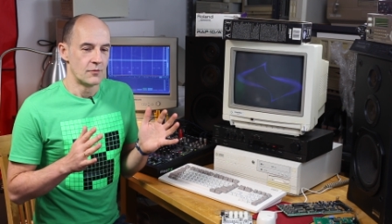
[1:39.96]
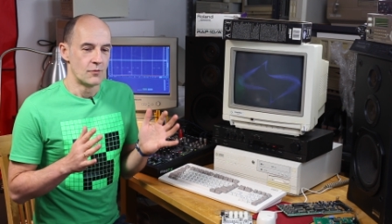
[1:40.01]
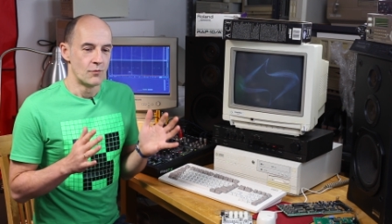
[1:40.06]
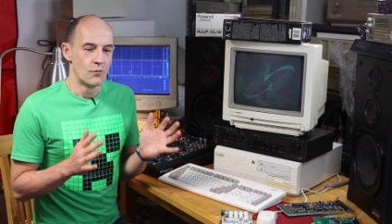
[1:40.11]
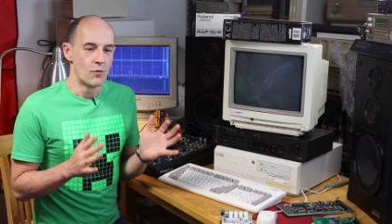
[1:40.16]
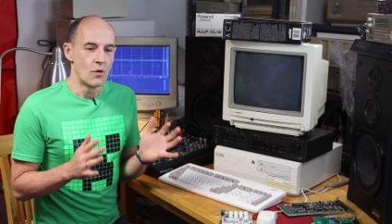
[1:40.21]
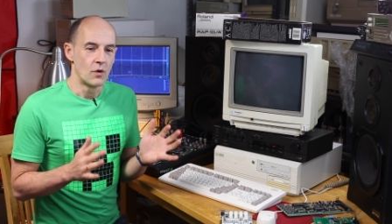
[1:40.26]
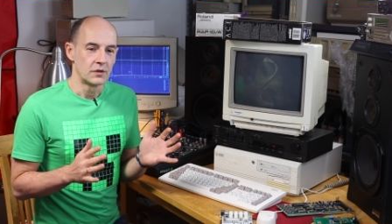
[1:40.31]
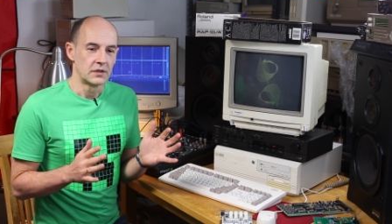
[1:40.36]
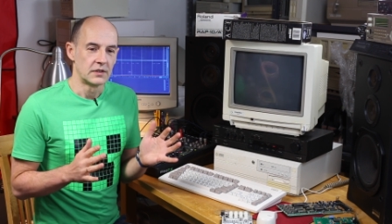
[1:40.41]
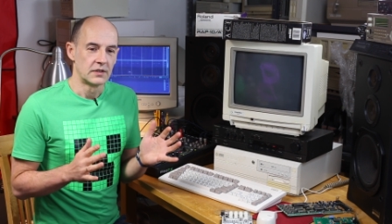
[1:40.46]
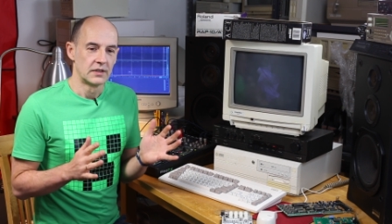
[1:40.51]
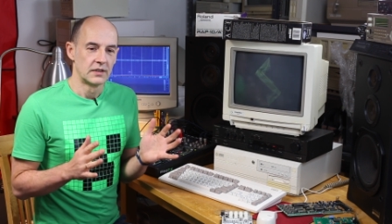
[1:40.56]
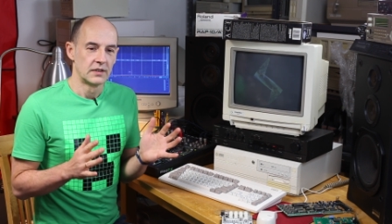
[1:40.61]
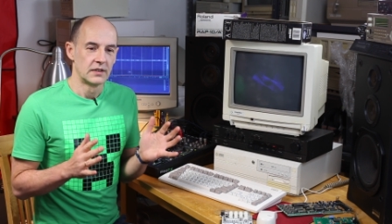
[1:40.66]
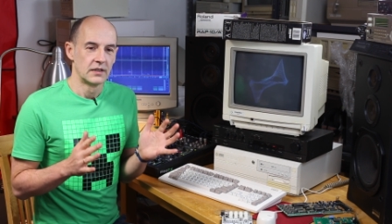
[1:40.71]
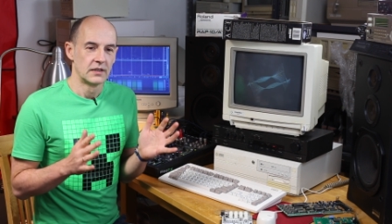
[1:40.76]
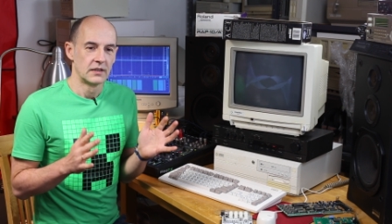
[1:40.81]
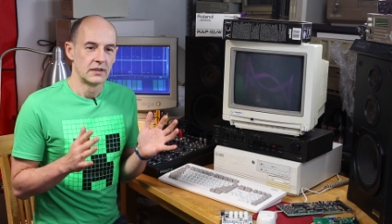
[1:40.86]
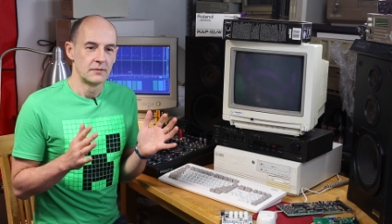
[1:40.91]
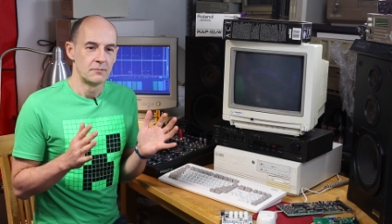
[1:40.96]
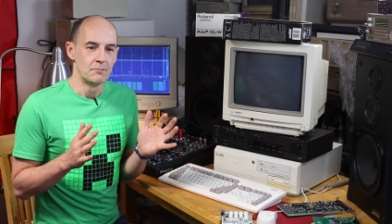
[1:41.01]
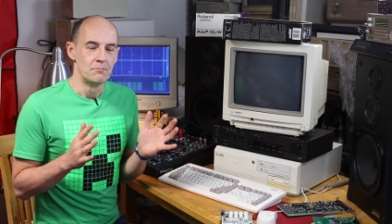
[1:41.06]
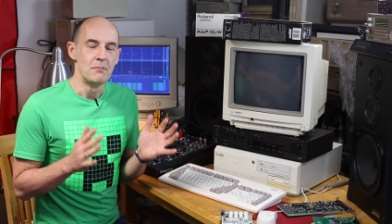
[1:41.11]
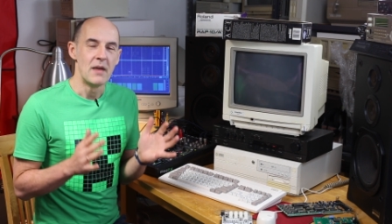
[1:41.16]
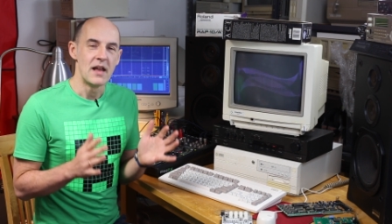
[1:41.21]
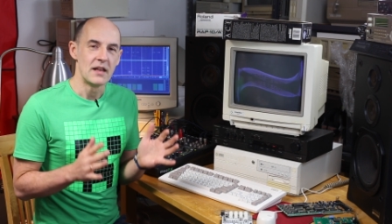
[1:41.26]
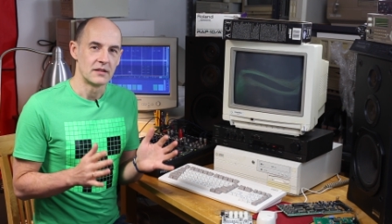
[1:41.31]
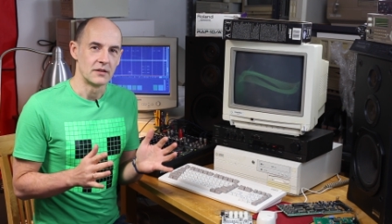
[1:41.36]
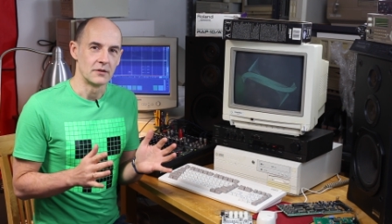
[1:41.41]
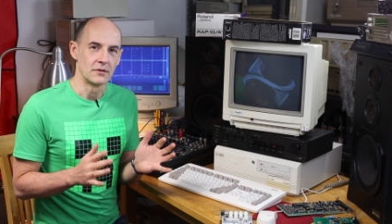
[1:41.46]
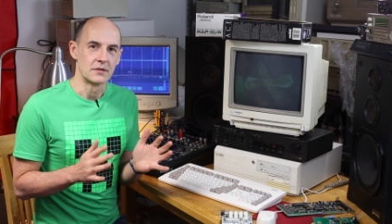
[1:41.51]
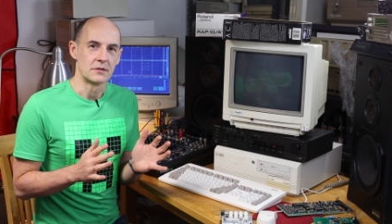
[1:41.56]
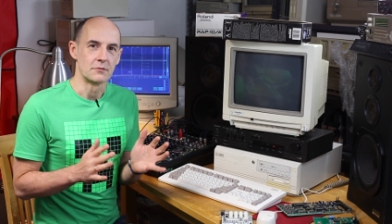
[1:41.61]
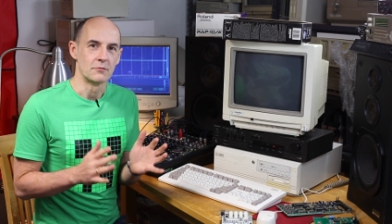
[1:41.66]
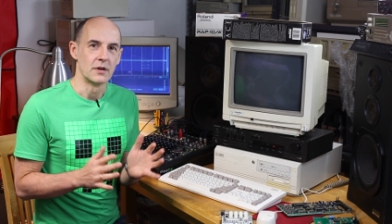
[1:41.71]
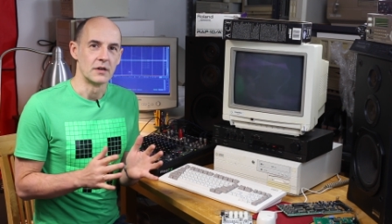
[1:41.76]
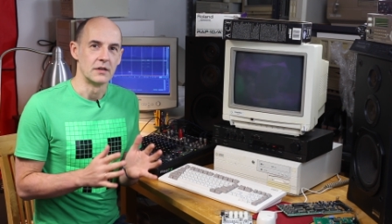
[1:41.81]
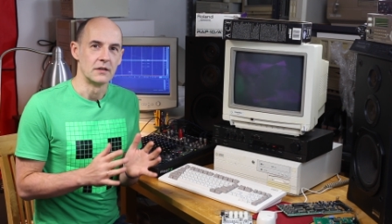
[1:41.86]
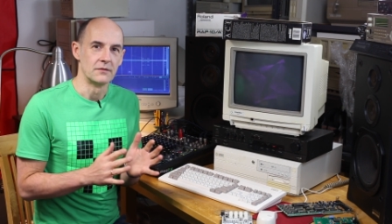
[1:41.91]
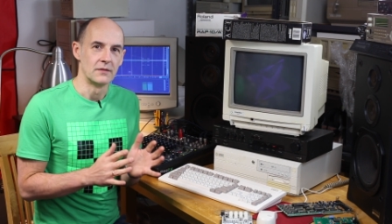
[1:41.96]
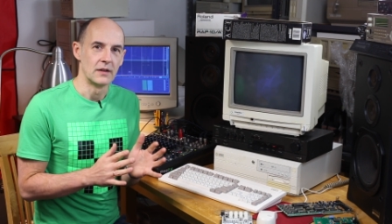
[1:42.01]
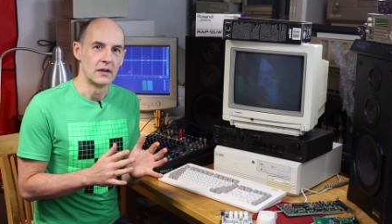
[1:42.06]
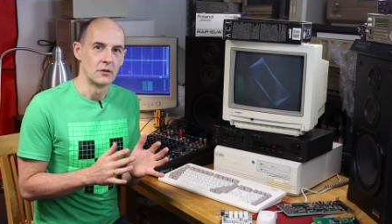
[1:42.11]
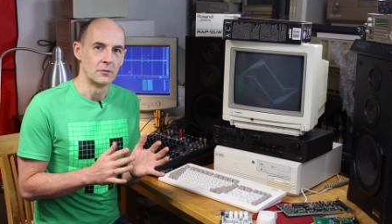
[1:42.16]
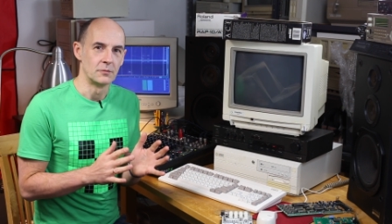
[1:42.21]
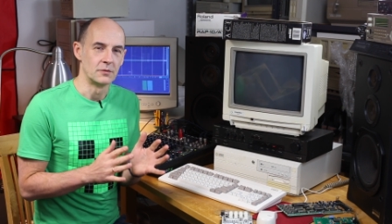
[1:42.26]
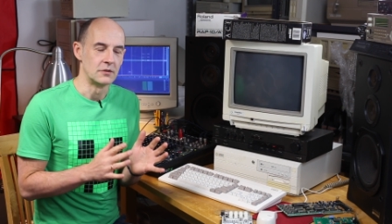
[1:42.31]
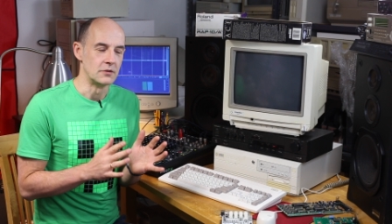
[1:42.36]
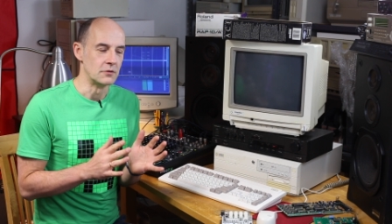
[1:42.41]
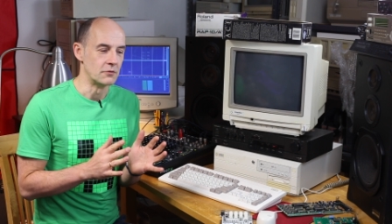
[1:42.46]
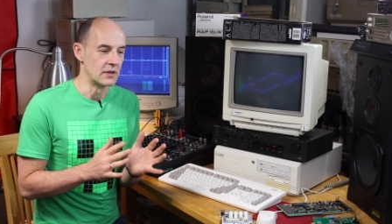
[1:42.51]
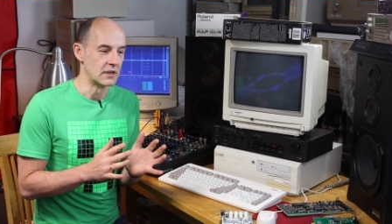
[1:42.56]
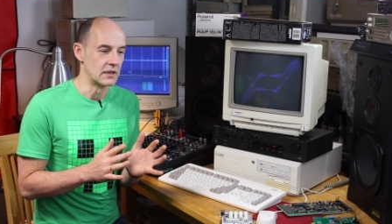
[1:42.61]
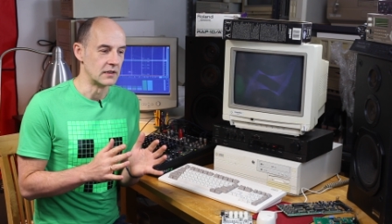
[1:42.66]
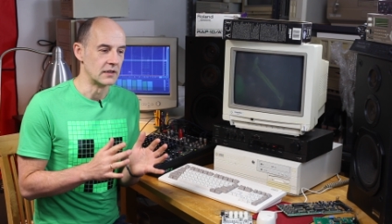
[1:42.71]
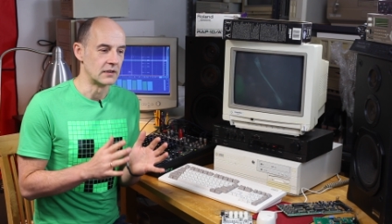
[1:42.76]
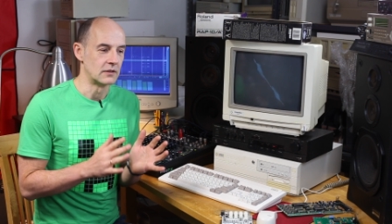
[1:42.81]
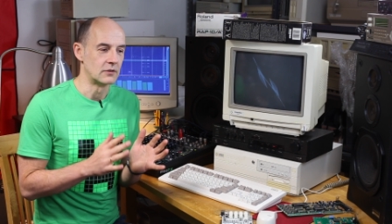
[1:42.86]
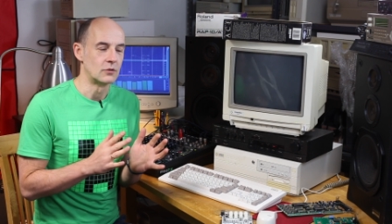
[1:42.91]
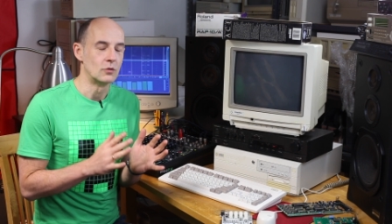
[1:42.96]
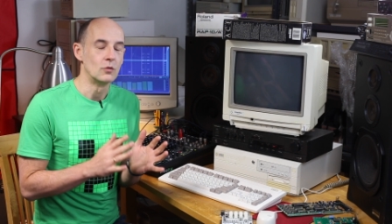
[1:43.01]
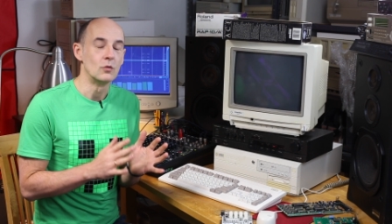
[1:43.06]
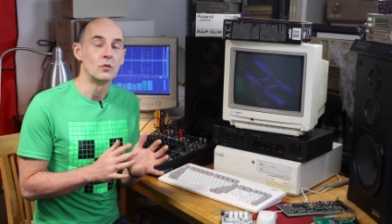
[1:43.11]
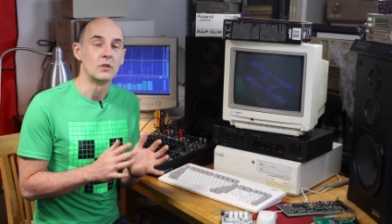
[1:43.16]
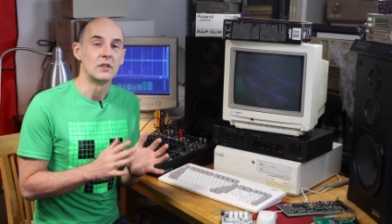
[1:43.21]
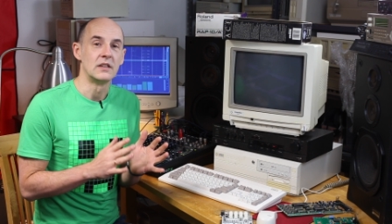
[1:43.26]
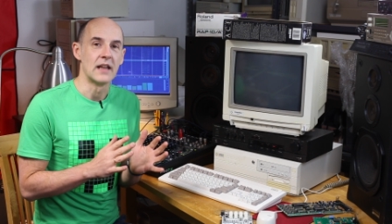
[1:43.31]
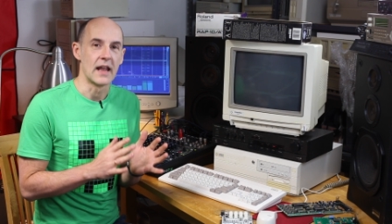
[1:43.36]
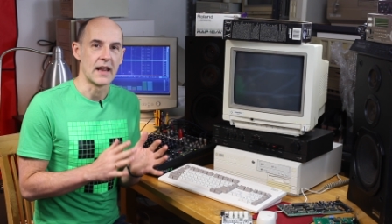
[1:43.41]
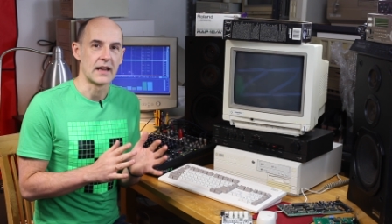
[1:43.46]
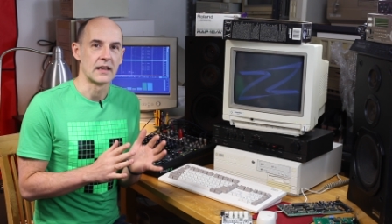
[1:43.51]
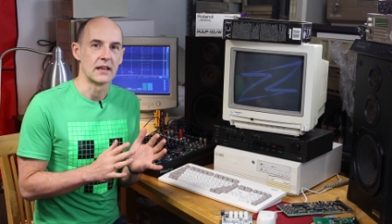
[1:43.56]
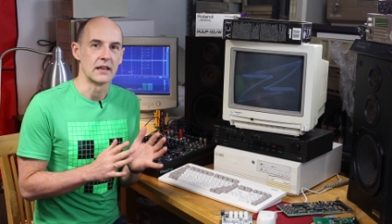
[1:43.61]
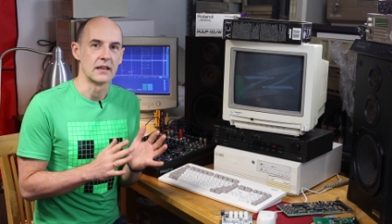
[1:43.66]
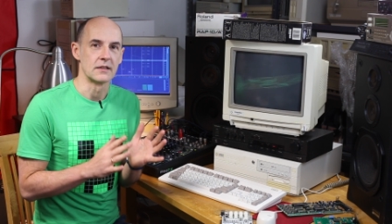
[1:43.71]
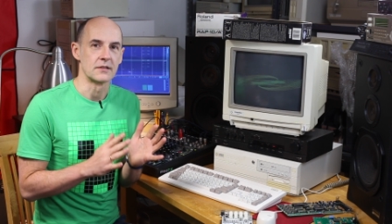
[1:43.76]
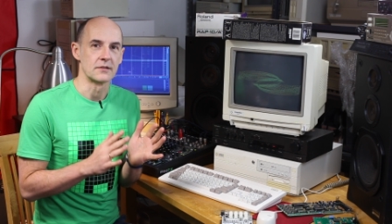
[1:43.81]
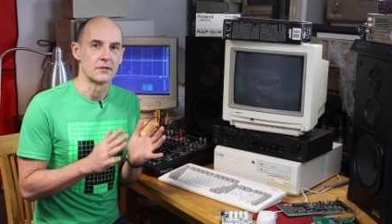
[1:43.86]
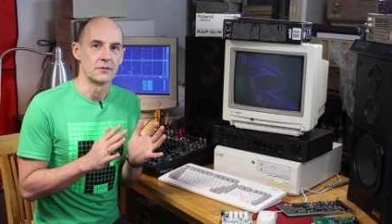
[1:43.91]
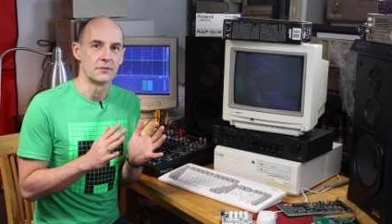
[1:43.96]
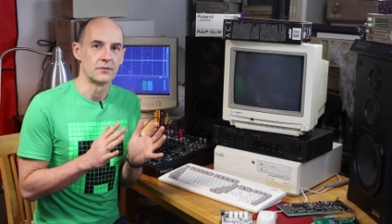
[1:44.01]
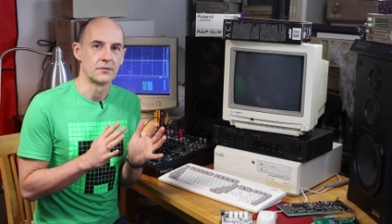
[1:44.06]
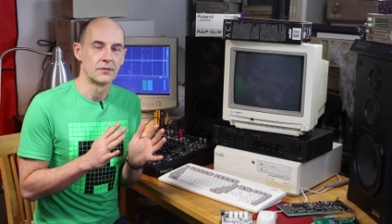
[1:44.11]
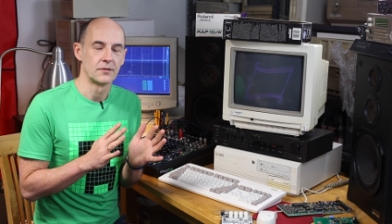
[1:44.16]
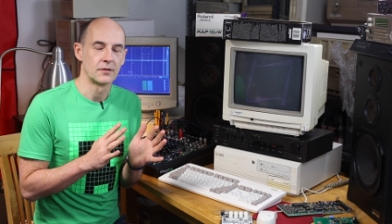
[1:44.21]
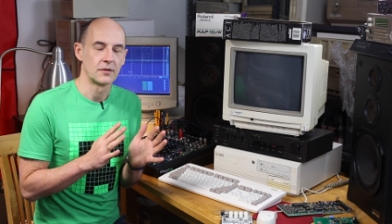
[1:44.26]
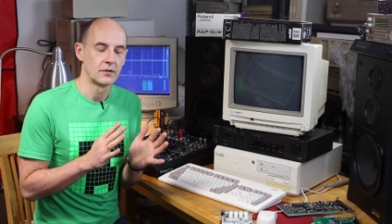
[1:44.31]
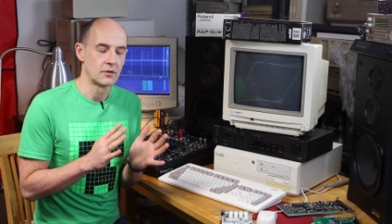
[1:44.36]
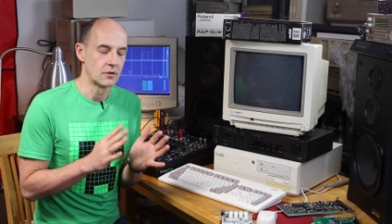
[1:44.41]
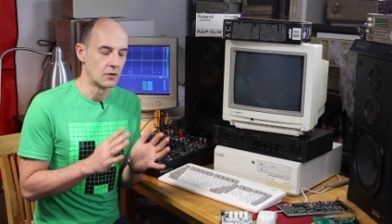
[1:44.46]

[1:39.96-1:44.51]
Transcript: what methods were developed during the two decades of